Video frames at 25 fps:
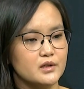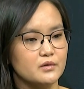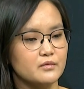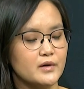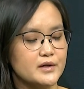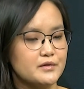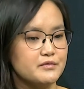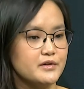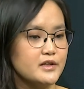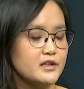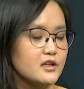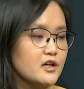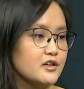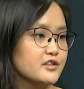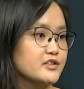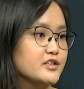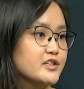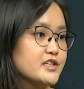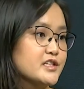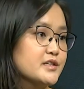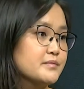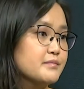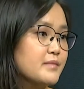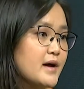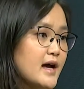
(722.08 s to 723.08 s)
when we launch in
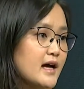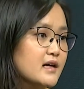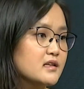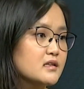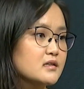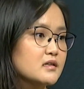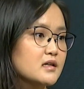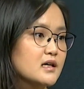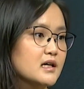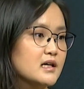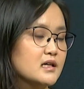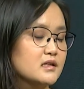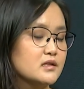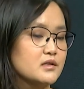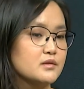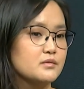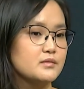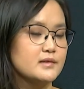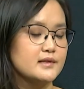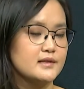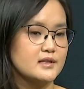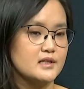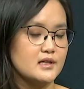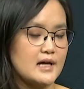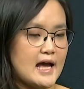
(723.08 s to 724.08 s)
Japan,
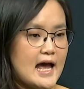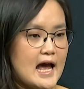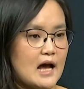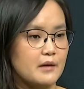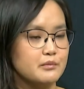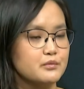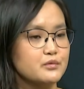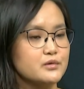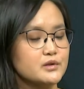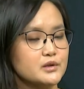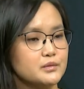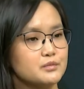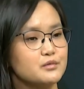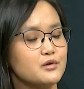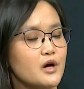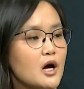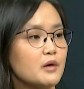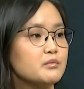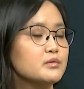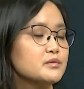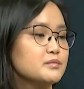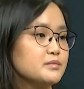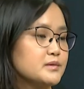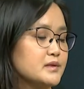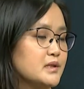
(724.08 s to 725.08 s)
the app will
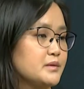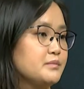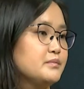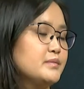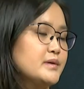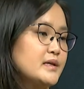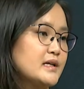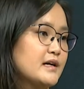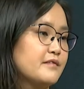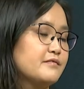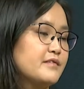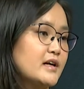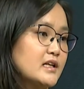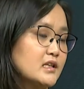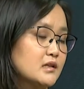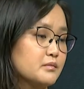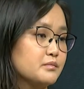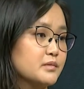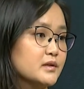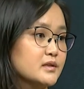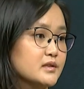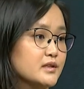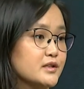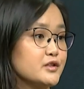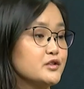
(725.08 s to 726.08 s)
probably be
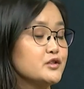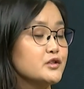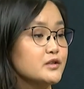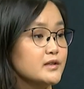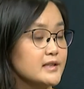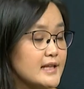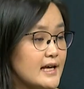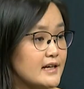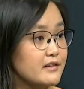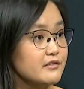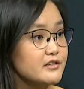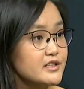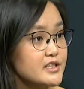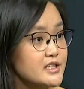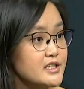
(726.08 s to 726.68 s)
available in 2 languages,